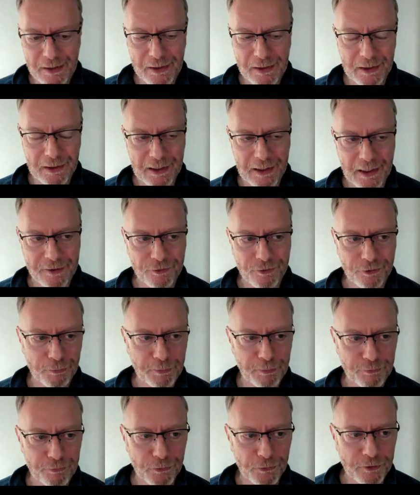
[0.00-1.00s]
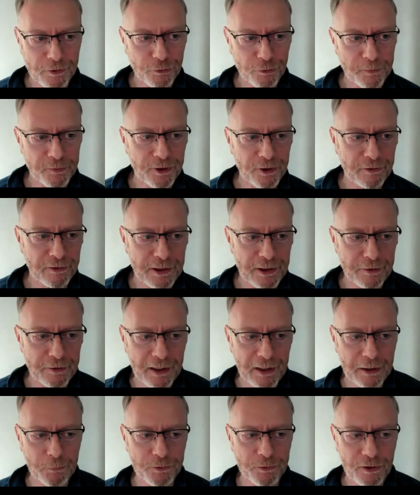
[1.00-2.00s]
again just before Christmas here in the
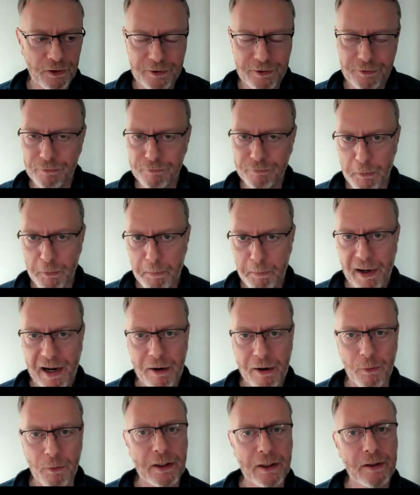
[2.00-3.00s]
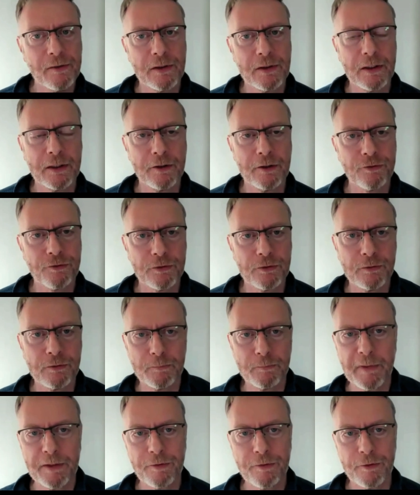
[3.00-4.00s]
UK, was hydrogen for power, and as a
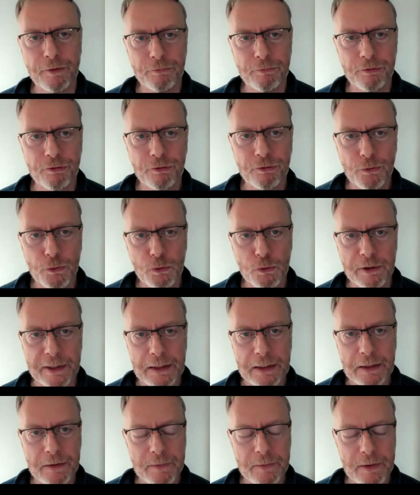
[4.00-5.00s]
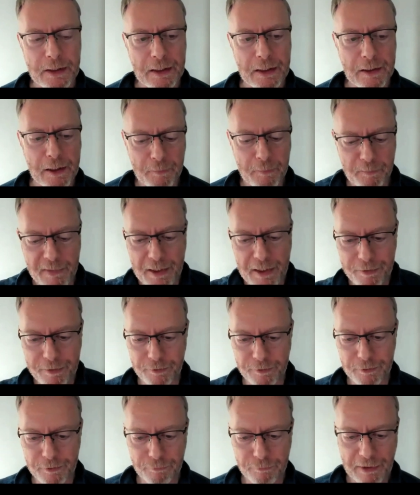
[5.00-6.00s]
method of storing, a
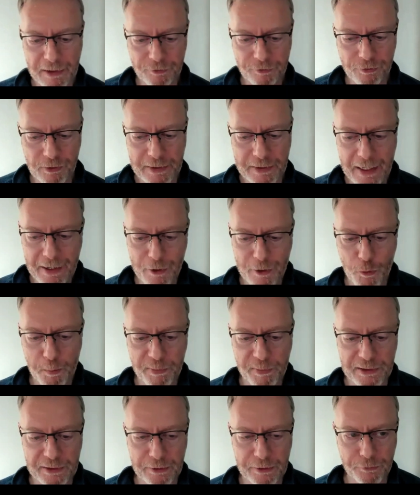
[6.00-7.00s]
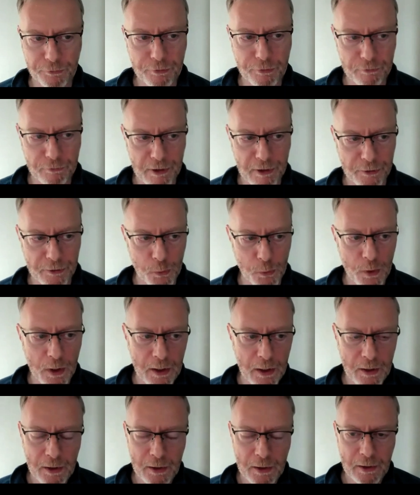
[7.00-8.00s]
method of actually helping you grow
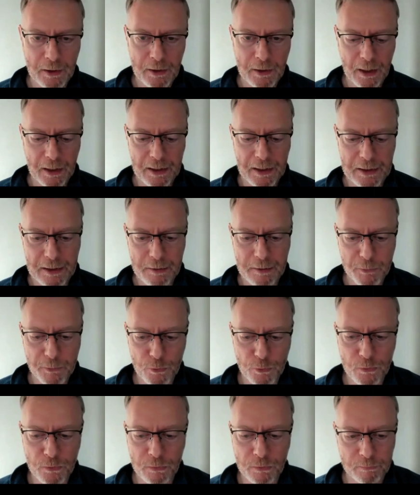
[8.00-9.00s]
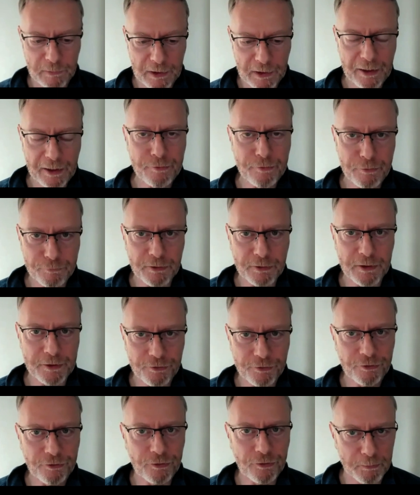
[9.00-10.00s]
a more electrified
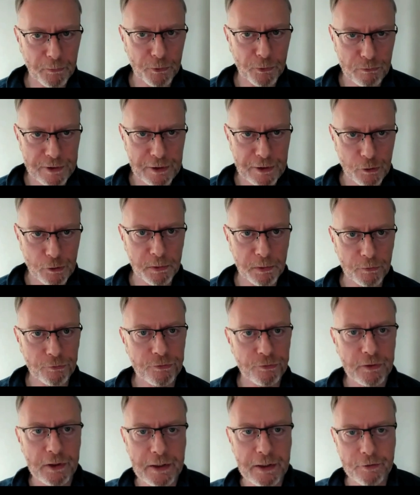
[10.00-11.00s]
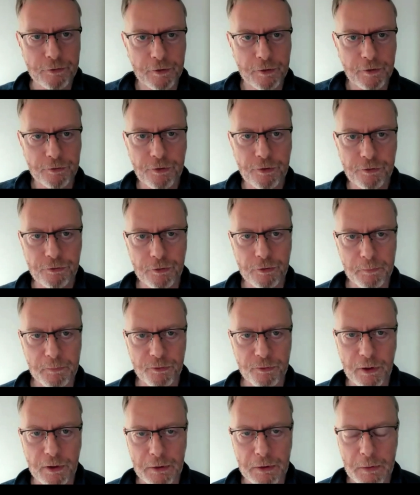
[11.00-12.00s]
system, more renewables into the system.
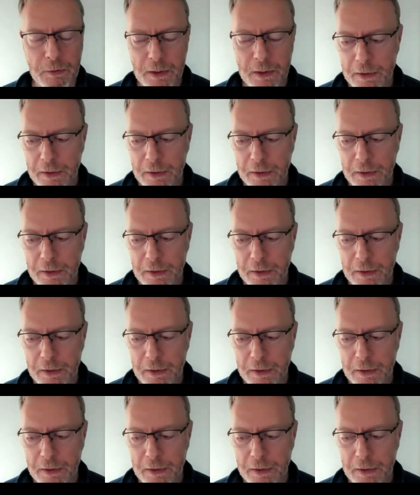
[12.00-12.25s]
So